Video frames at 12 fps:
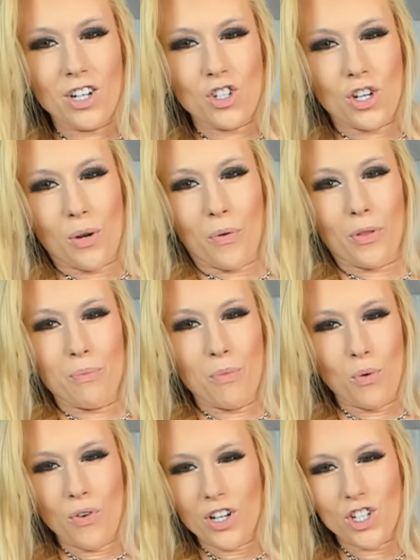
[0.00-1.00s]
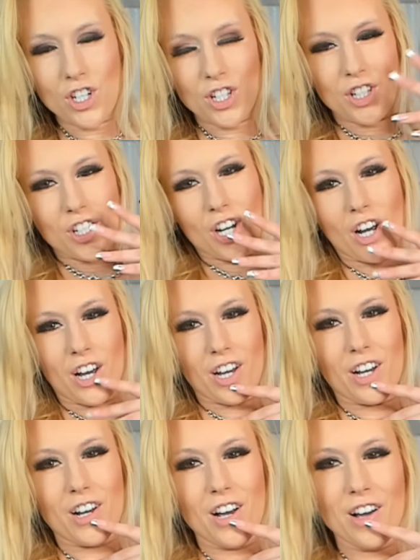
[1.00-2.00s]
Yeah, do you know what, the more I just look
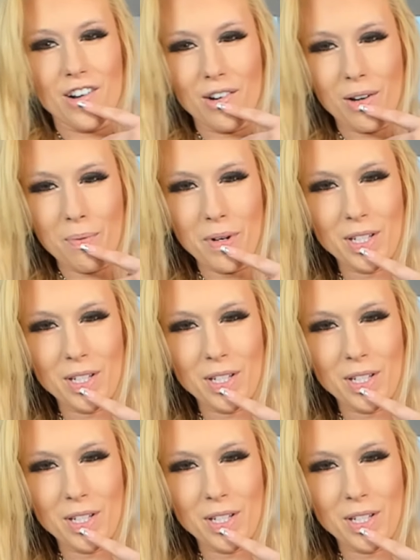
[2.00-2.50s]
at